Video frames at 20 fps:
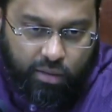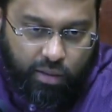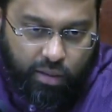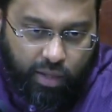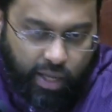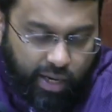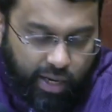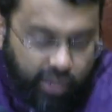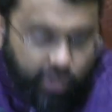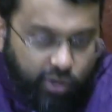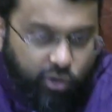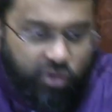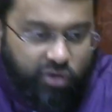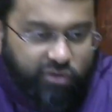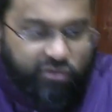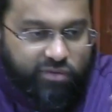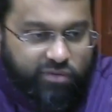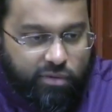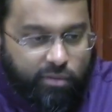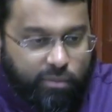and I could
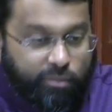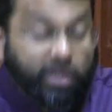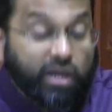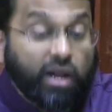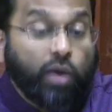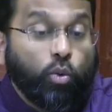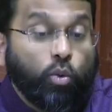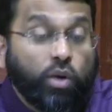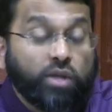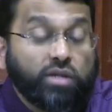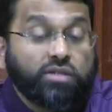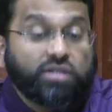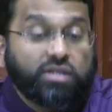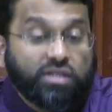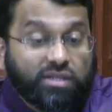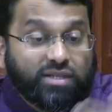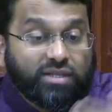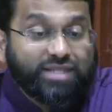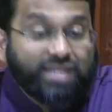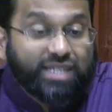have, but I
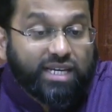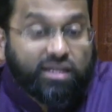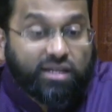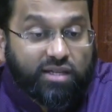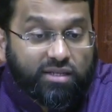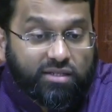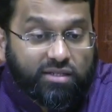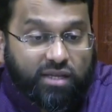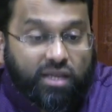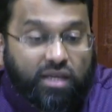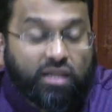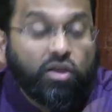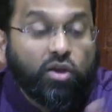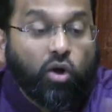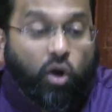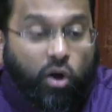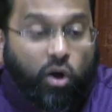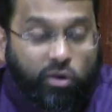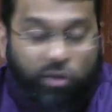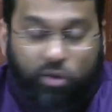wanted the dignity and the
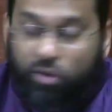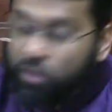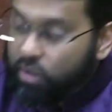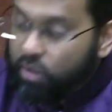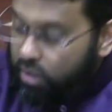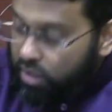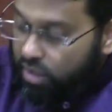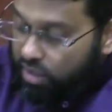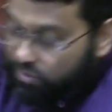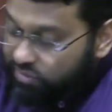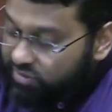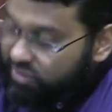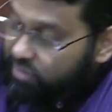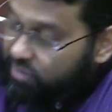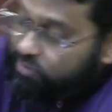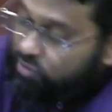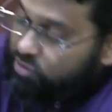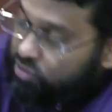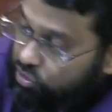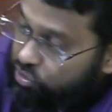honor of
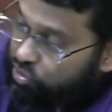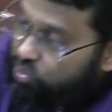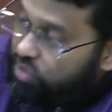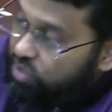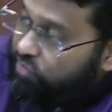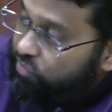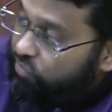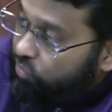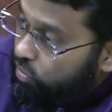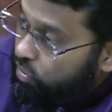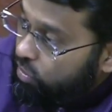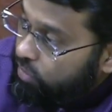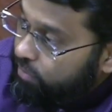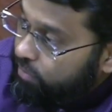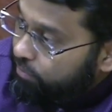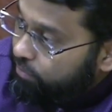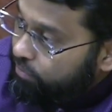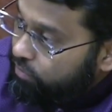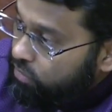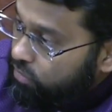substituting for
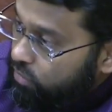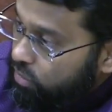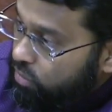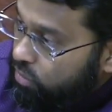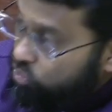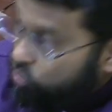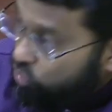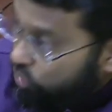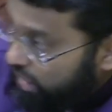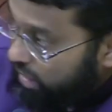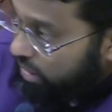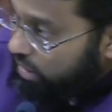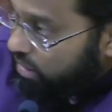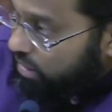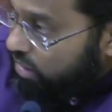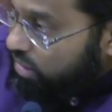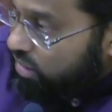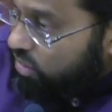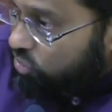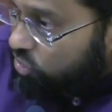Suhail.
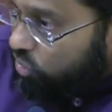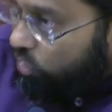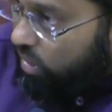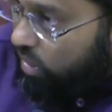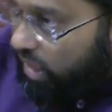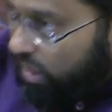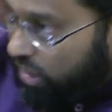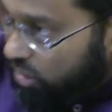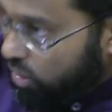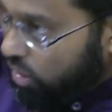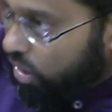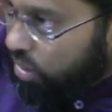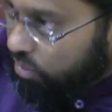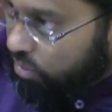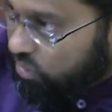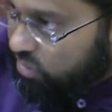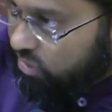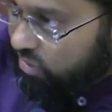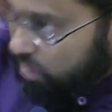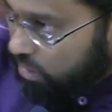So a non
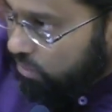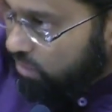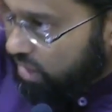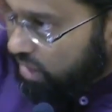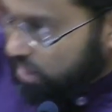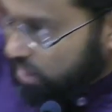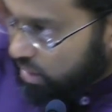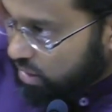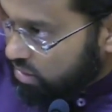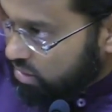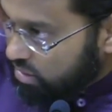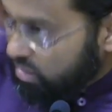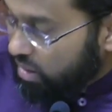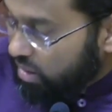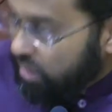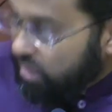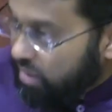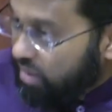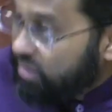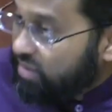Muslim, Mikraz
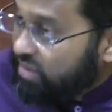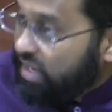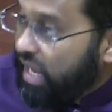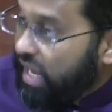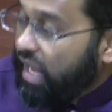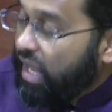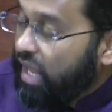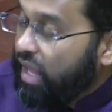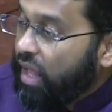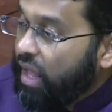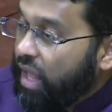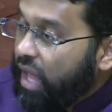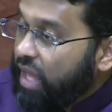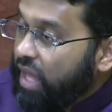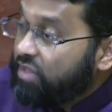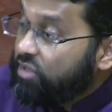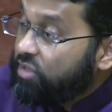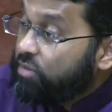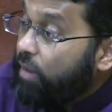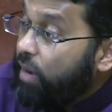is saying,
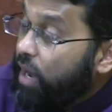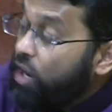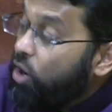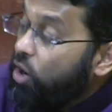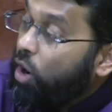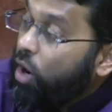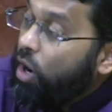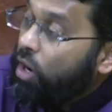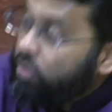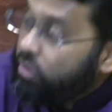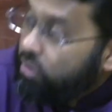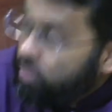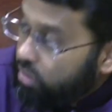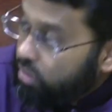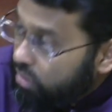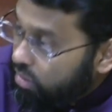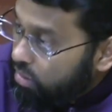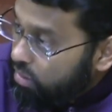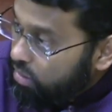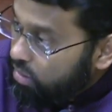It's my
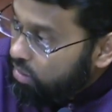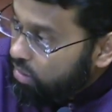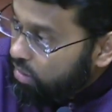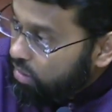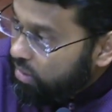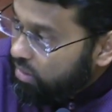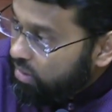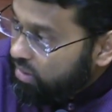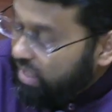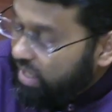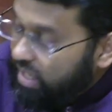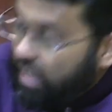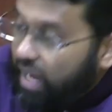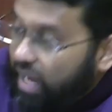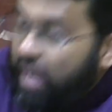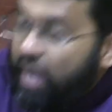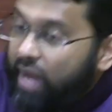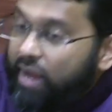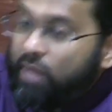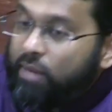honor that
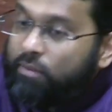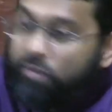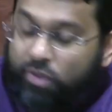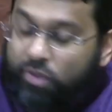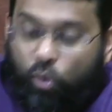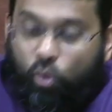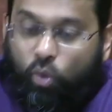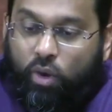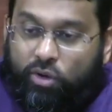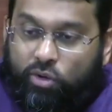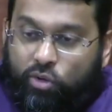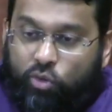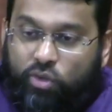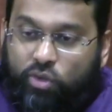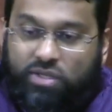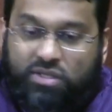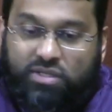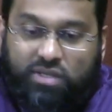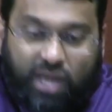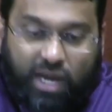I am the one who
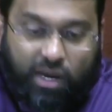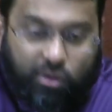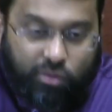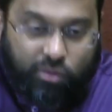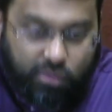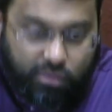is now